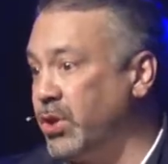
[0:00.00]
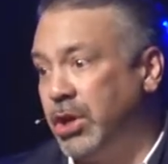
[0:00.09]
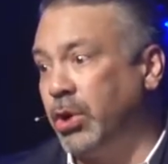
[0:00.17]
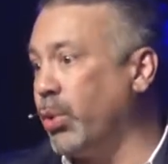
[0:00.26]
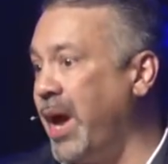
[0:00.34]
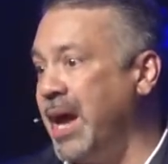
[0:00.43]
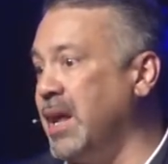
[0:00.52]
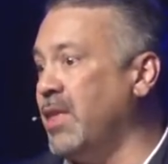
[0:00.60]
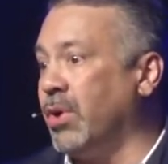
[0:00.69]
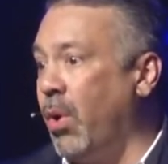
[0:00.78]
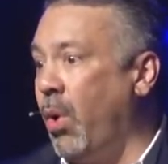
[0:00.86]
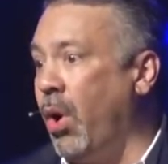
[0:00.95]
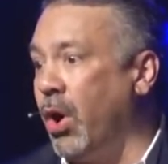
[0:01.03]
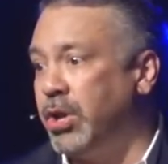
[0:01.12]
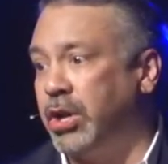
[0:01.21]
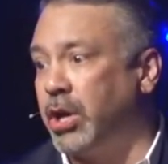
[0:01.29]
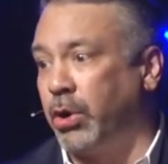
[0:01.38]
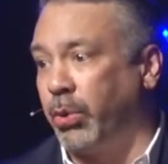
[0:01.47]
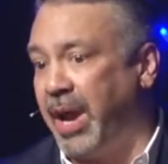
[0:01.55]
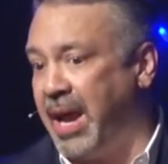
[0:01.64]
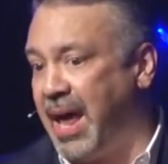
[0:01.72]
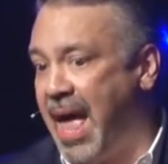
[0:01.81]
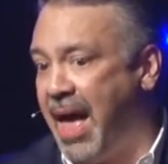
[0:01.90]
You can create either or. You can
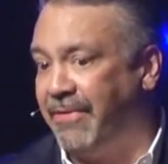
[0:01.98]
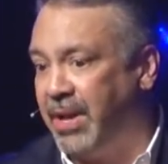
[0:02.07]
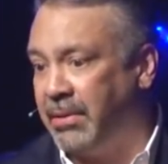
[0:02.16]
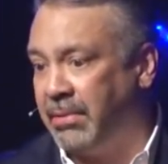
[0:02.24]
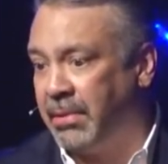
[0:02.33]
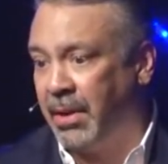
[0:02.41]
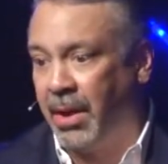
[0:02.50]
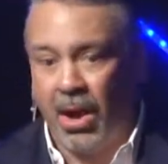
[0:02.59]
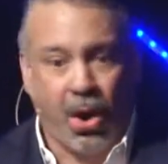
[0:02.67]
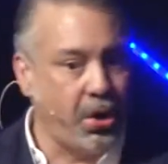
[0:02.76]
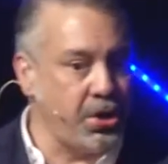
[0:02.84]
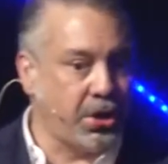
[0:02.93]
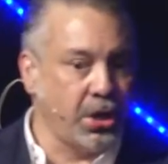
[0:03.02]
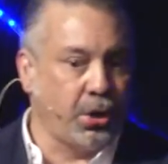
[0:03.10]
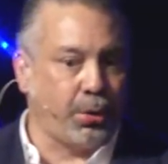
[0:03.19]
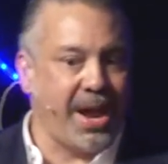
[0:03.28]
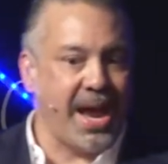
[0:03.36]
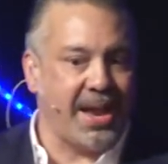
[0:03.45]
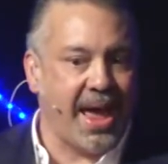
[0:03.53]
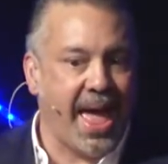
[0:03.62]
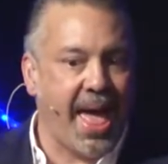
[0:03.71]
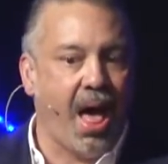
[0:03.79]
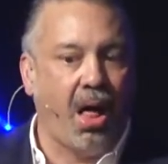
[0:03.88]
create a heaven or you can create a
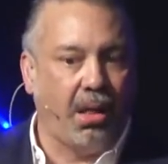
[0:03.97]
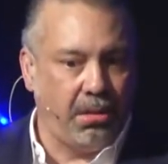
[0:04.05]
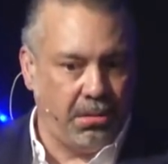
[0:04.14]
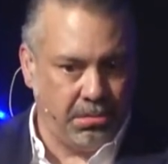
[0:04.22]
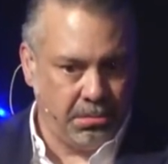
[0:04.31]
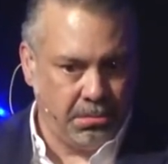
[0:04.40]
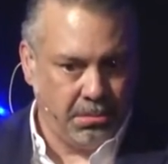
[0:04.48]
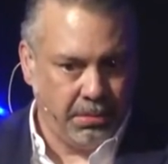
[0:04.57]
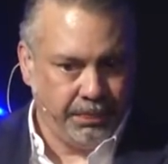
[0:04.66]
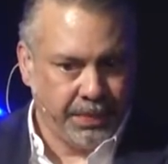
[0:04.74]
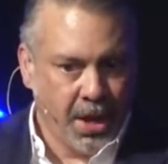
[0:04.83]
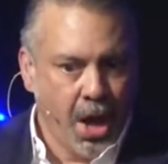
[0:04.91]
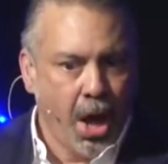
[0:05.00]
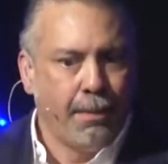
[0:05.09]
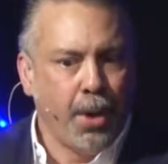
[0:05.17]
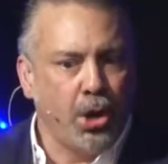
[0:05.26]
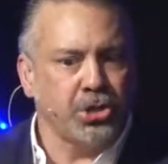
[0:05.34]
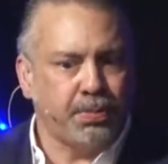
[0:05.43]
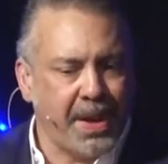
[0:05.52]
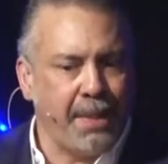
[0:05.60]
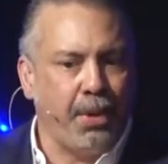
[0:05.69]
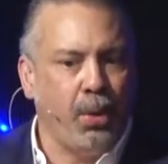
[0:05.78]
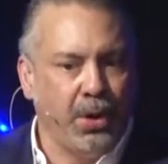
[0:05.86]
hell. Most
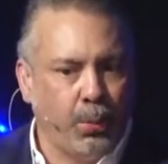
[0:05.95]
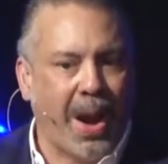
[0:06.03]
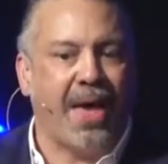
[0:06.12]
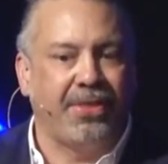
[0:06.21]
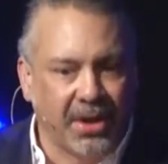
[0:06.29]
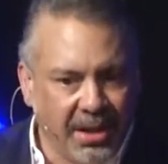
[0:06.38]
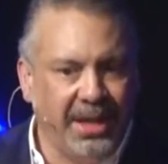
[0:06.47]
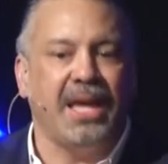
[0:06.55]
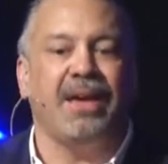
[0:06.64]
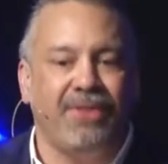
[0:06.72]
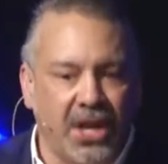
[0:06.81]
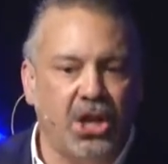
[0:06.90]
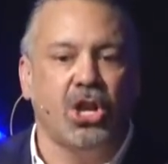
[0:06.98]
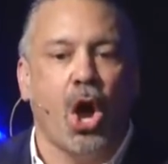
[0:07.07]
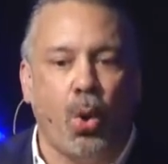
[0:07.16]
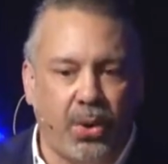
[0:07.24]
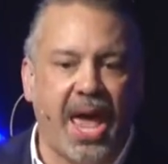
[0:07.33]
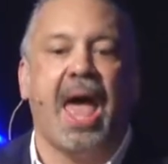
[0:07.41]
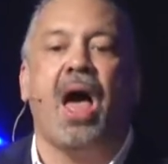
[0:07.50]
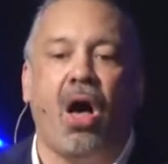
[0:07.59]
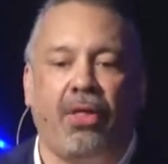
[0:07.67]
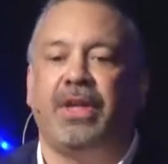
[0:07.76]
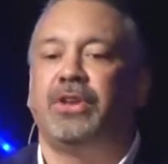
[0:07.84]
people would rather live in a known
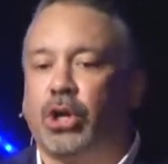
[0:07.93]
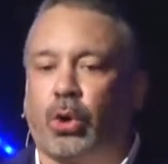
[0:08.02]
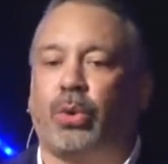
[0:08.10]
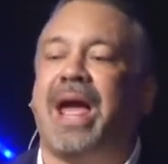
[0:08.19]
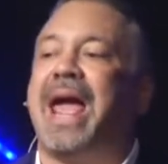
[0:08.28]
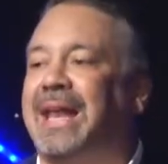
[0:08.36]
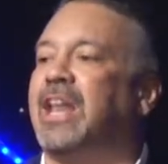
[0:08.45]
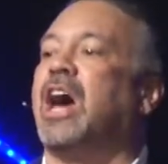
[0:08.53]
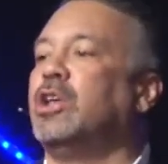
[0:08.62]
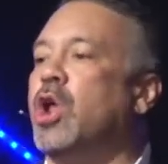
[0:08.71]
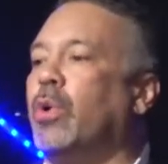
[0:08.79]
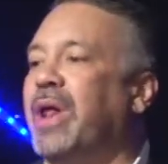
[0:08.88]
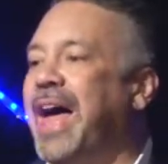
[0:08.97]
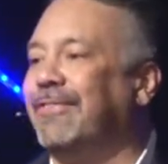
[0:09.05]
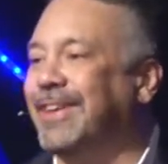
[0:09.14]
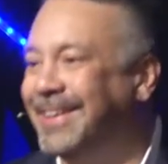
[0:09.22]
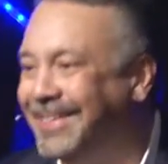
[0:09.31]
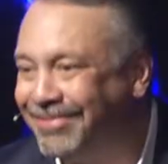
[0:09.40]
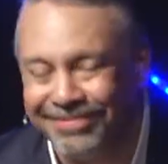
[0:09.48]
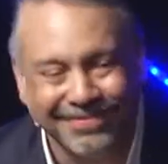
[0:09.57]
hell than to create an unknown heaven.